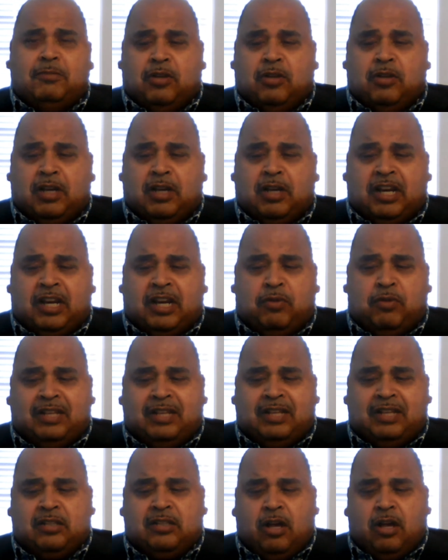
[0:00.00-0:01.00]
So it
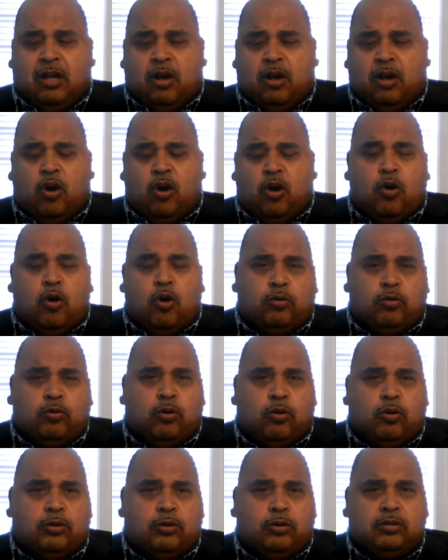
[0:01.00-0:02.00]
creates a whole
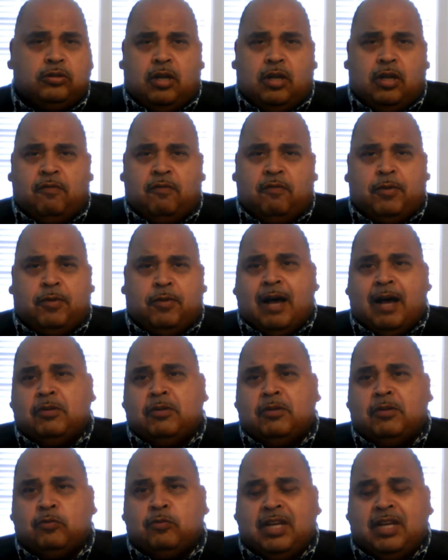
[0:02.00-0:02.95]
host of problems.